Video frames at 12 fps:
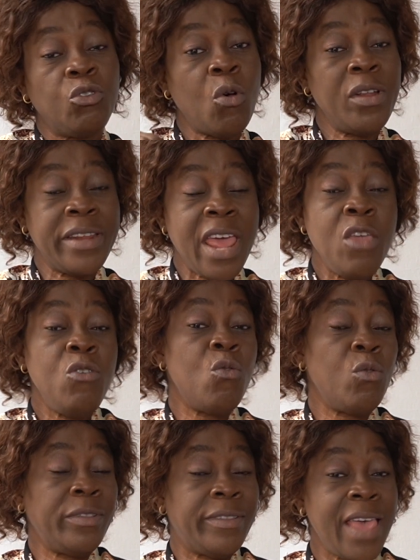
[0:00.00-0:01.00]
So they
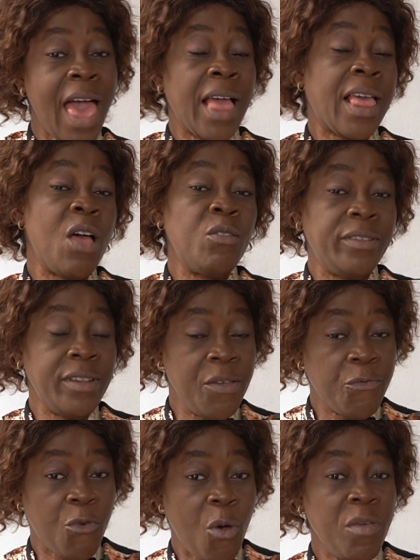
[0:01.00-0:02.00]
use the accounting
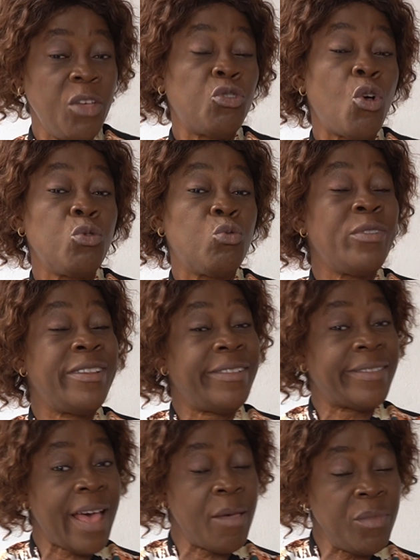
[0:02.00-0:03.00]
information to
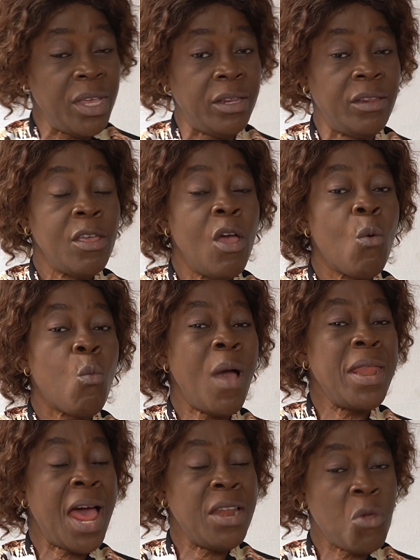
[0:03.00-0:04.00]
determine
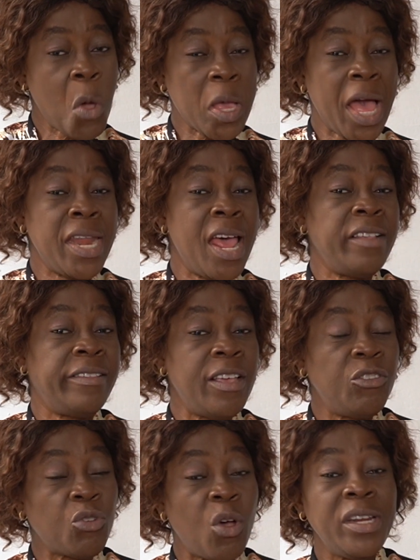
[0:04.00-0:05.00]
whether the
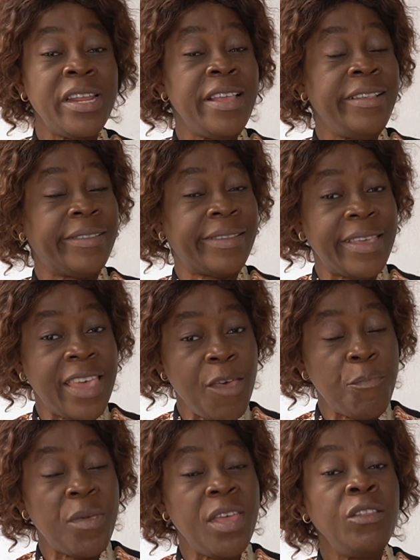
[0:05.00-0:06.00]
organization is
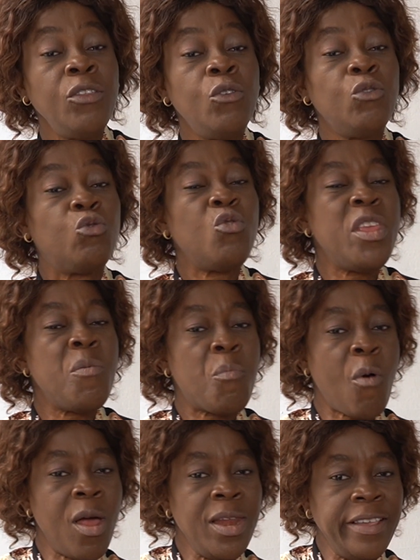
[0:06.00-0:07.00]
keeping to the
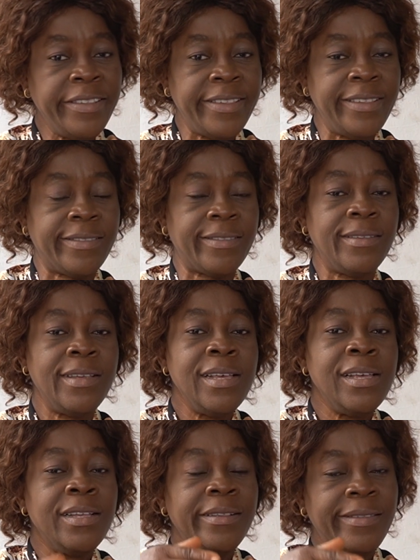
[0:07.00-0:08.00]
policies
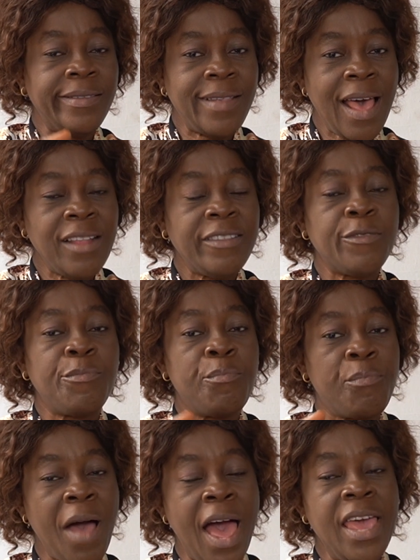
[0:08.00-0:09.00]
set
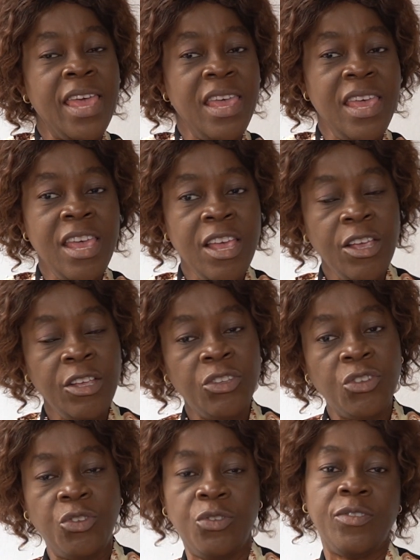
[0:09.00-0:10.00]
by
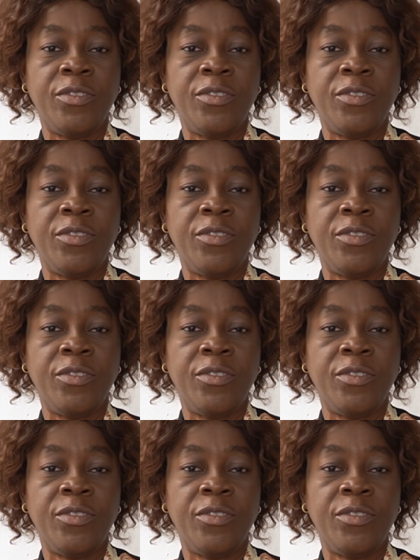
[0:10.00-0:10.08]
each